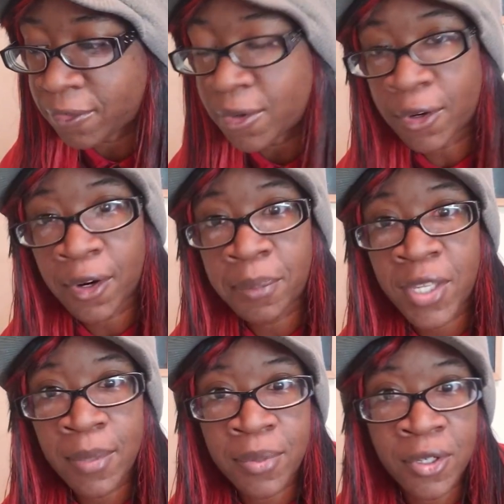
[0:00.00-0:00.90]
for
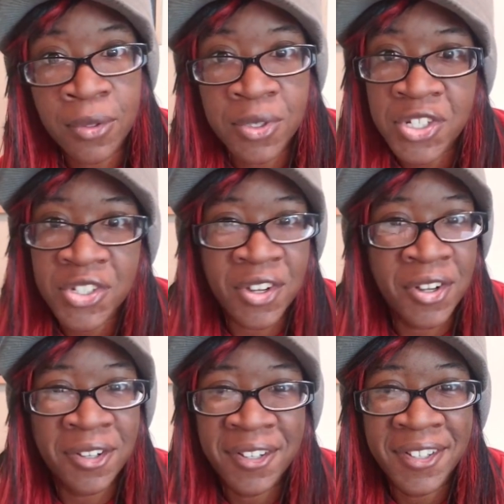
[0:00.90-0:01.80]
people, which is
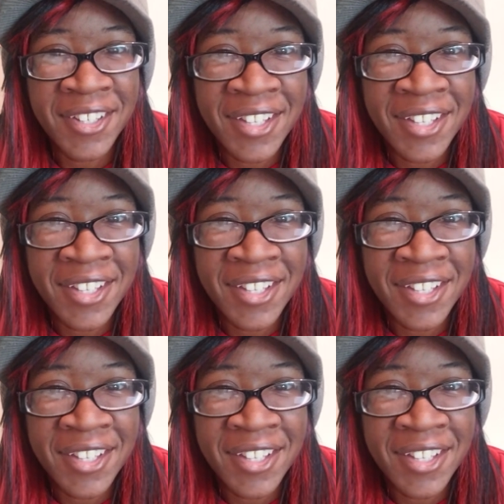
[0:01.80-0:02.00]
all